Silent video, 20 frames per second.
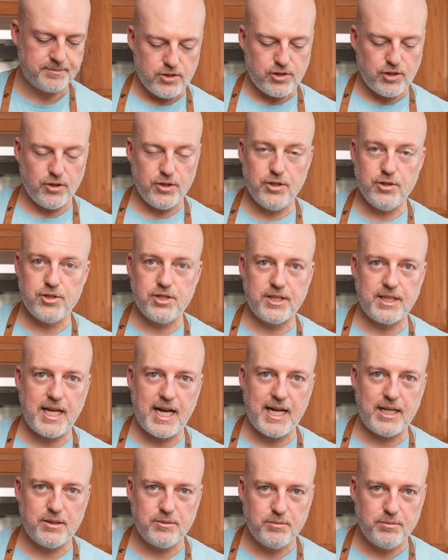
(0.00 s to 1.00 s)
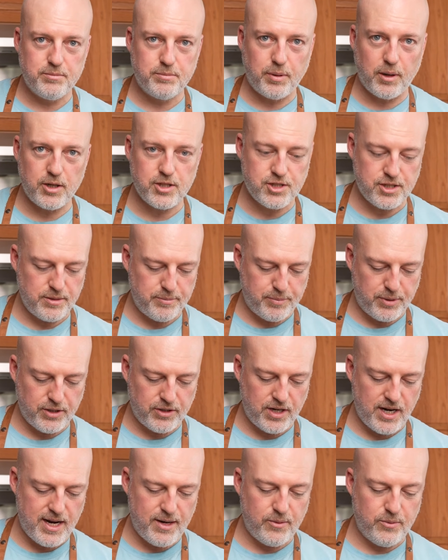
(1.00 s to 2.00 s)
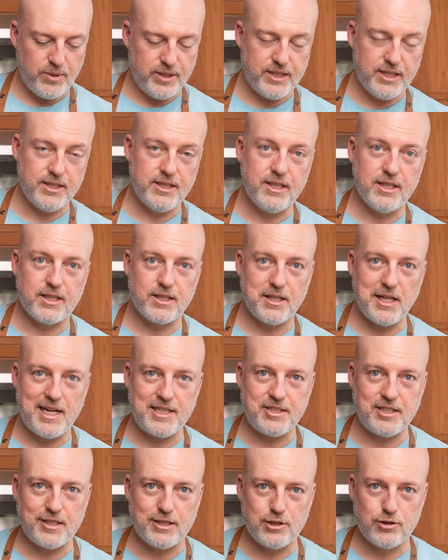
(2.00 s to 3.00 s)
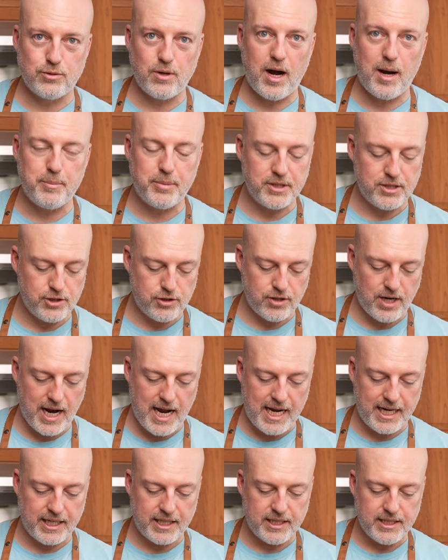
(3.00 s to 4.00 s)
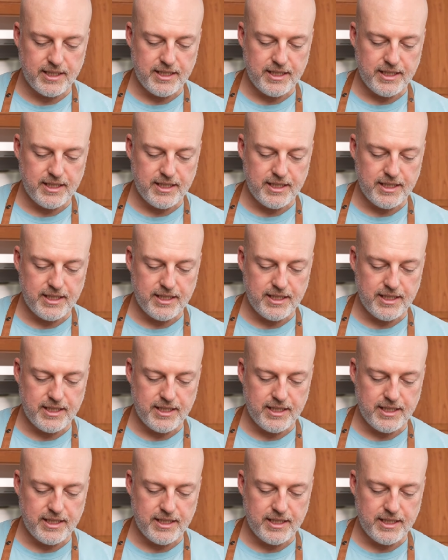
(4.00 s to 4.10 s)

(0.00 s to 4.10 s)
So using that parsnip puree, we did the classic drop and drag.